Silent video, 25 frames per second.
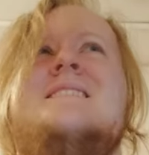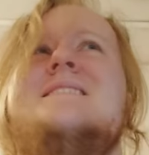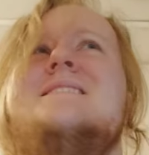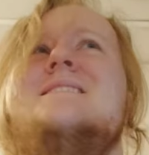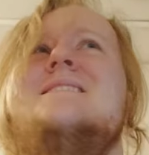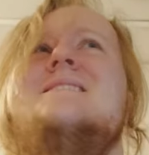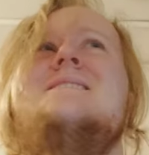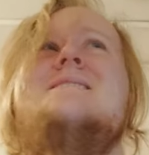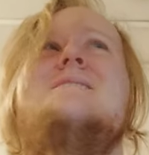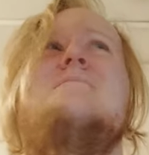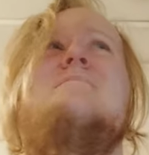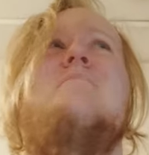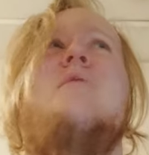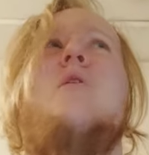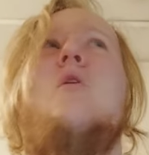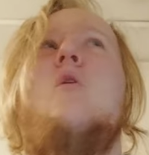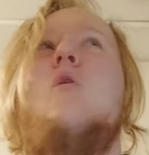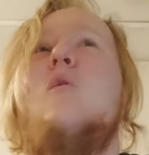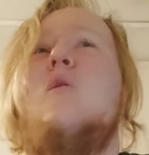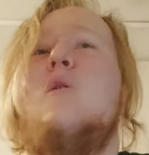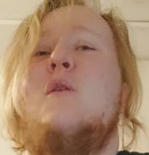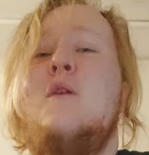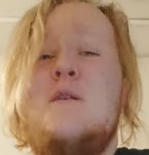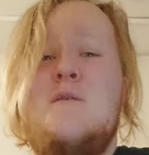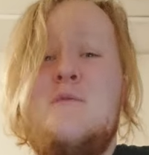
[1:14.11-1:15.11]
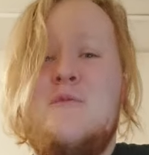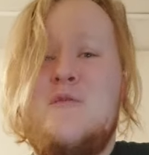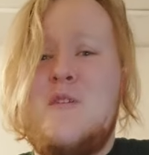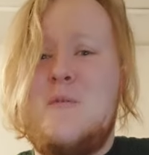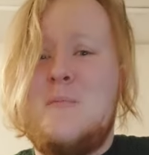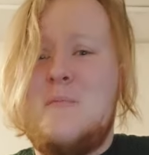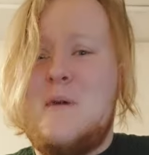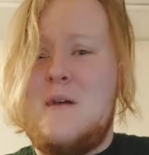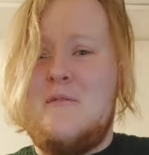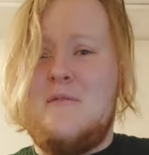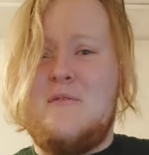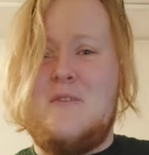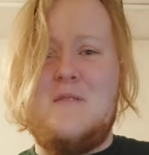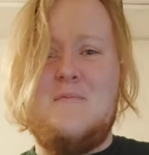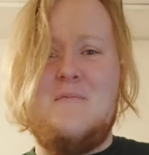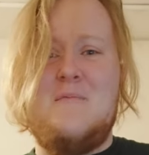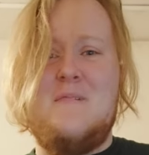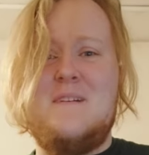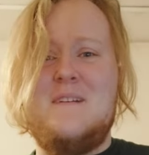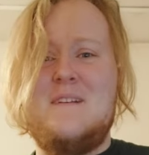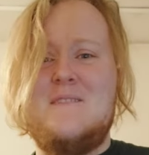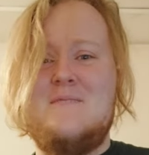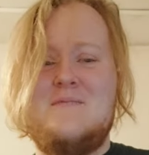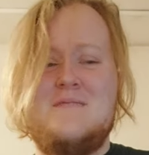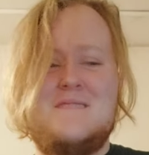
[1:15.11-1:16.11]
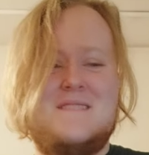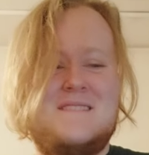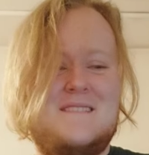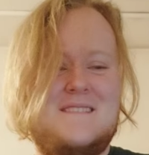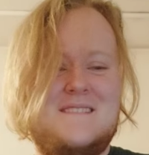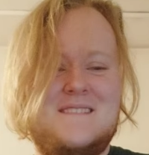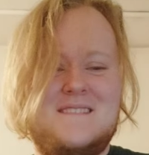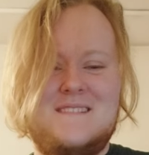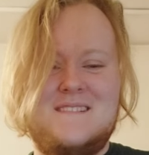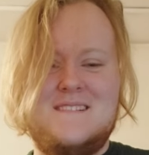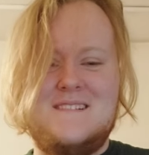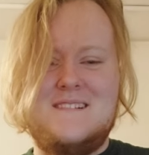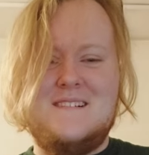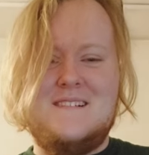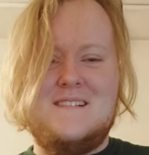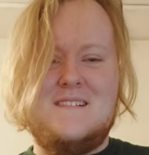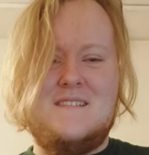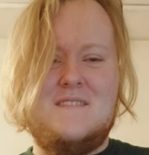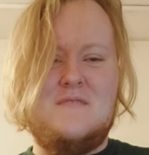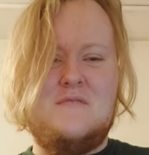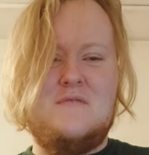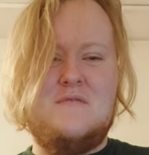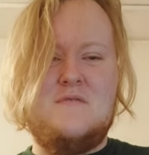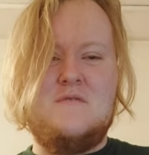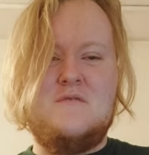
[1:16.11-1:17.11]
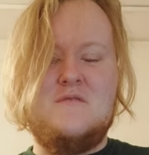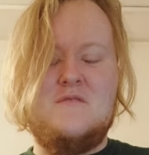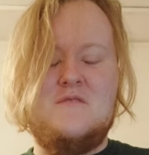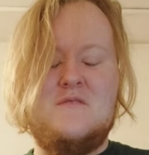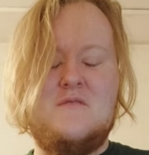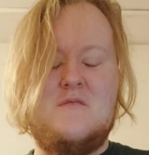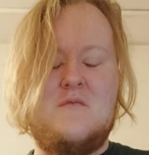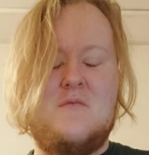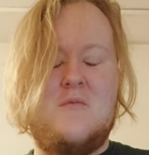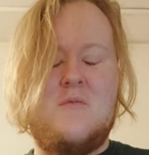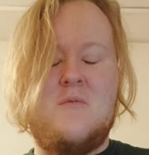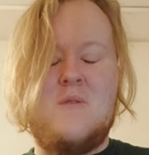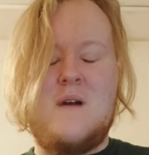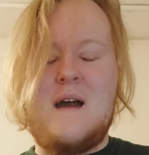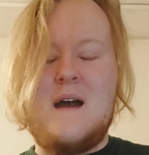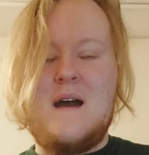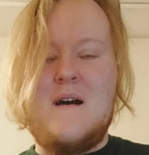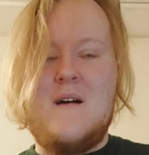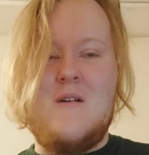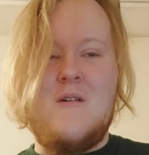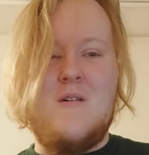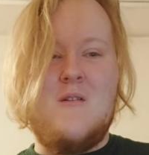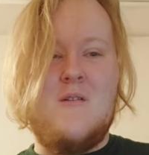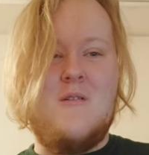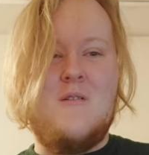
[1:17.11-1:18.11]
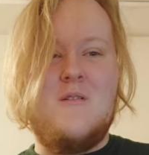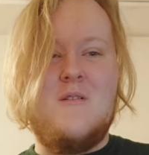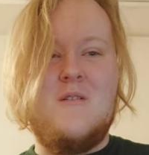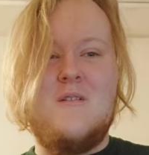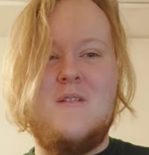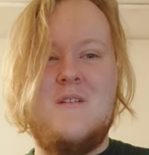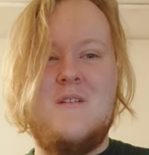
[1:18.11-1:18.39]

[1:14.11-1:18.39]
the support from everybody was wow.